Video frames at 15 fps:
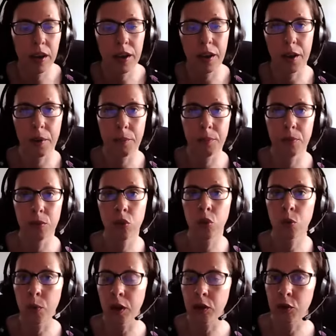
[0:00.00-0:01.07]

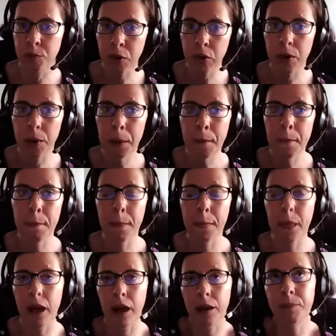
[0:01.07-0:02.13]
to write your book.
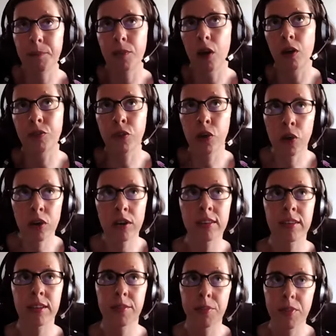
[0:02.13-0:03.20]
Of course,